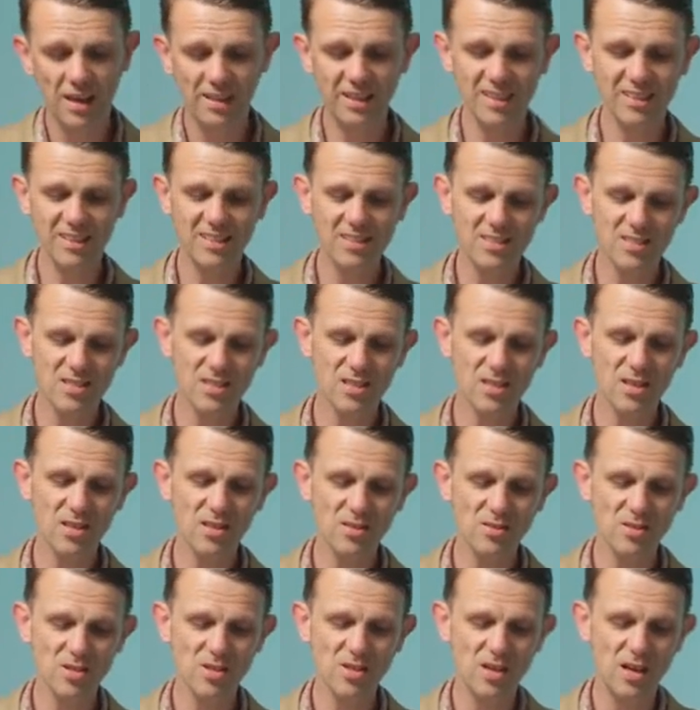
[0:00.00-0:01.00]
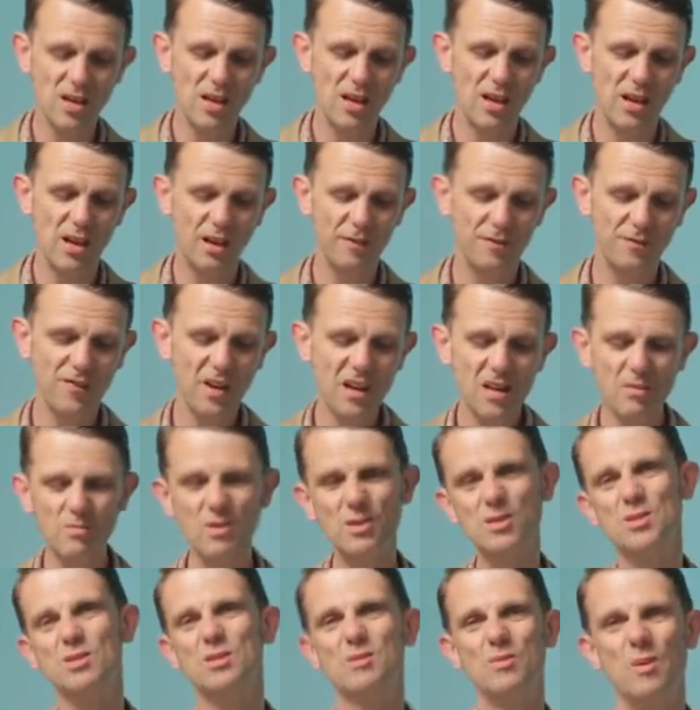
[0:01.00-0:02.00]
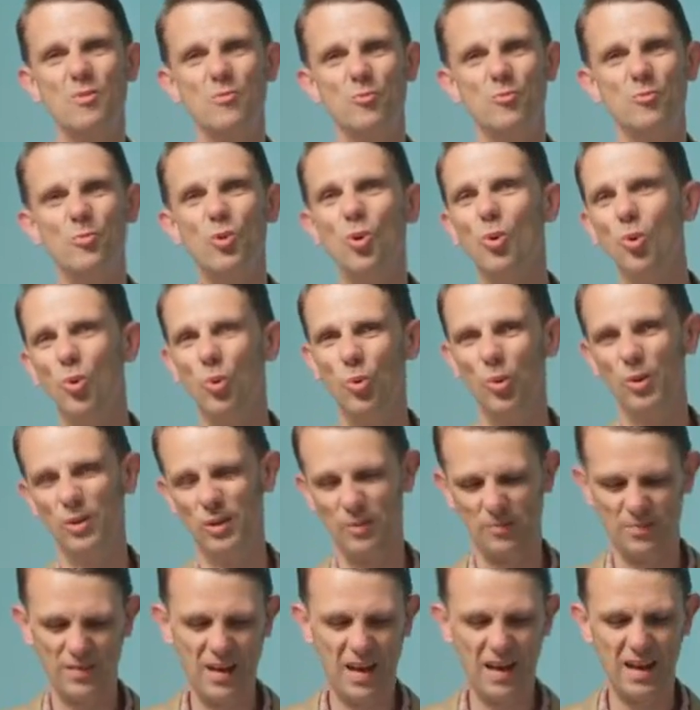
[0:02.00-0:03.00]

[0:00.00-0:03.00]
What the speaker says: and it concerns a famous rule.